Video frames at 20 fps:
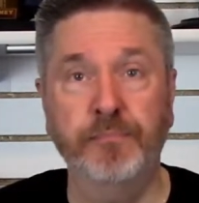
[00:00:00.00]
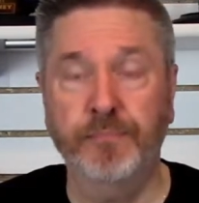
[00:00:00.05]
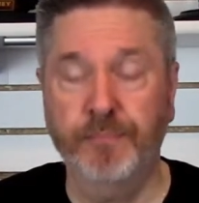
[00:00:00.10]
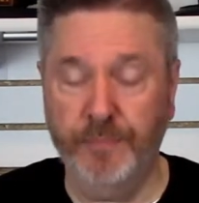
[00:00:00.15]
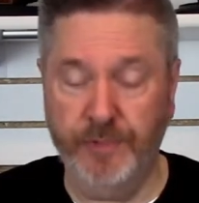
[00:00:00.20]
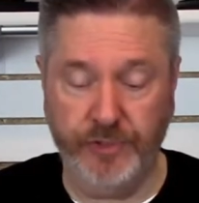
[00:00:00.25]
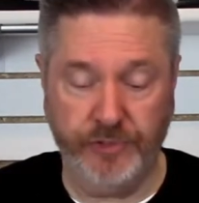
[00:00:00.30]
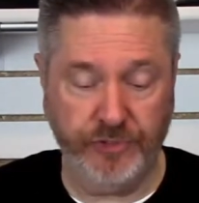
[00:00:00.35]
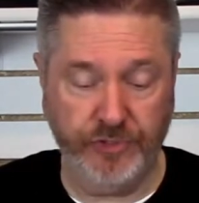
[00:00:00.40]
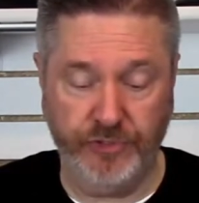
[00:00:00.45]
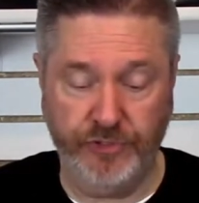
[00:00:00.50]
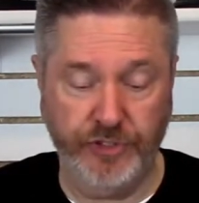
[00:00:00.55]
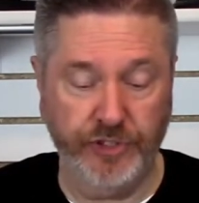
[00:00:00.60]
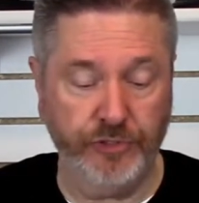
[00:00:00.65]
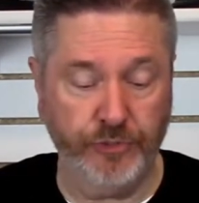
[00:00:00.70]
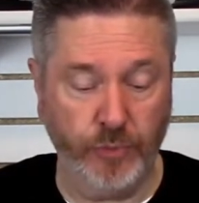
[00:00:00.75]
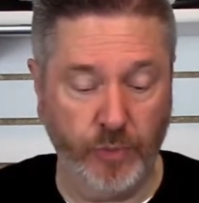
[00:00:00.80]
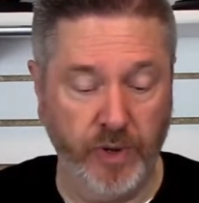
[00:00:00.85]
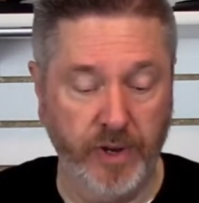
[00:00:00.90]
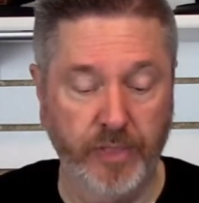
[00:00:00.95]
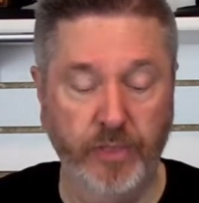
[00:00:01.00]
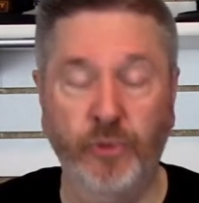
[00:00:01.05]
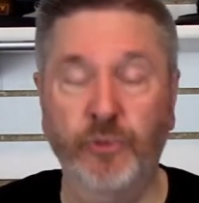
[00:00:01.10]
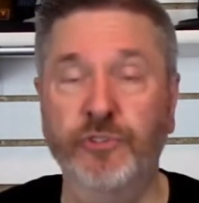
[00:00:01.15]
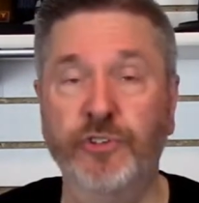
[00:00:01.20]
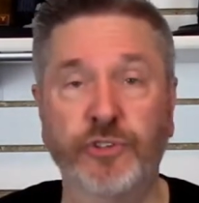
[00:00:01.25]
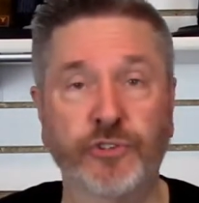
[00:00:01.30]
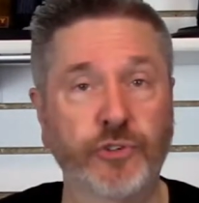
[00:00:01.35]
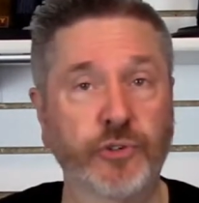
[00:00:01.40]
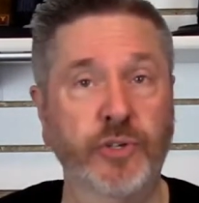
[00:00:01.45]
This is just one of
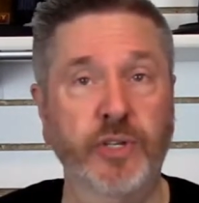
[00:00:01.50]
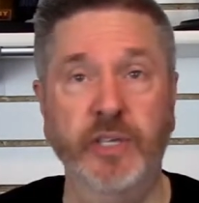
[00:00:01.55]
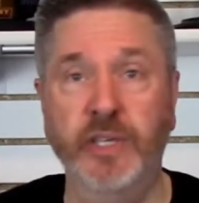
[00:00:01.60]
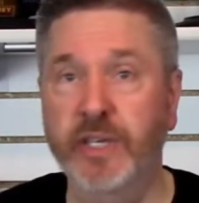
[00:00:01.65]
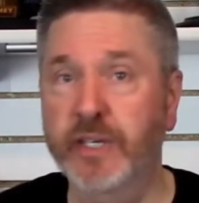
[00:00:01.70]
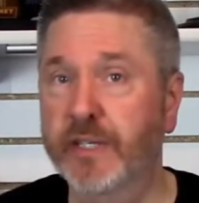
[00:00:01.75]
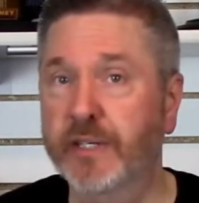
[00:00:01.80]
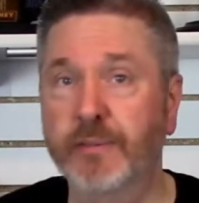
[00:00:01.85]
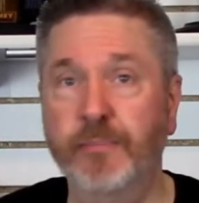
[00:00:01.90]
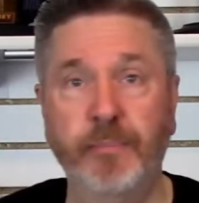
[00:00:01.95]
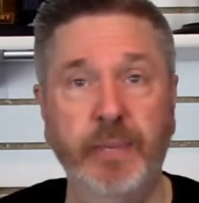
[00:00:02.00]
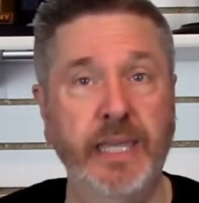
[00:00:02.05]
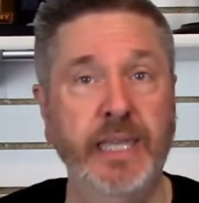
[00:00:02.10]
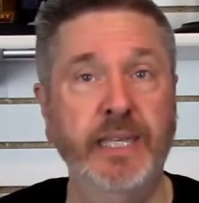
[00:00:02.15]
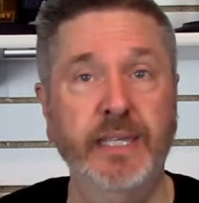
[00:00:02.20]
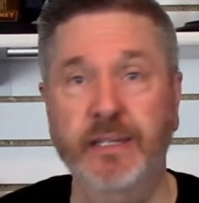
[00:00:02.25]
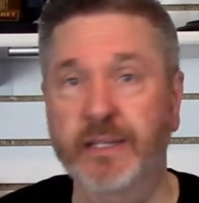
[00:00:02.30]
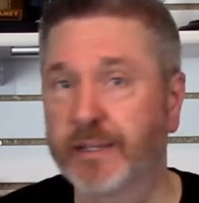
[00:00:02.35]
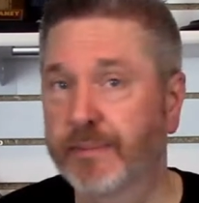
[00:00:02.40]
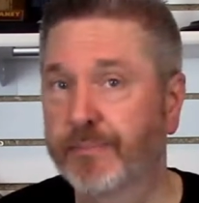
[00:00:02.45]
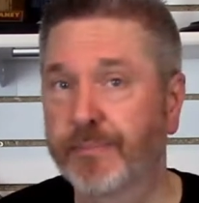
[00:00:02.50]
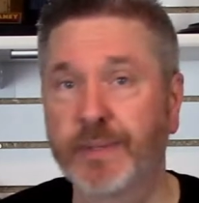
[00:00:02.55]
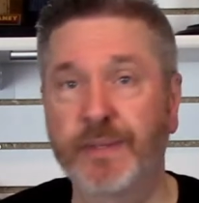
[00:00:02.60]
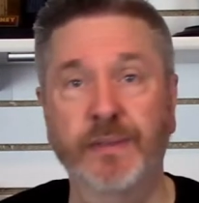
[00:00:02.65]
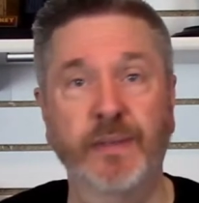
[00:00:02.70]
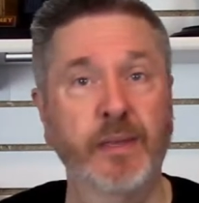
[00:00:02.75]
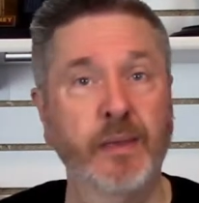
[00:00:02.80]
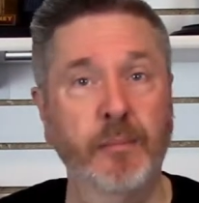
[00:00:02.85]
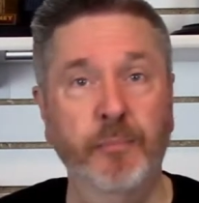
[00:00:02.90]
those that you can get, paint, and be,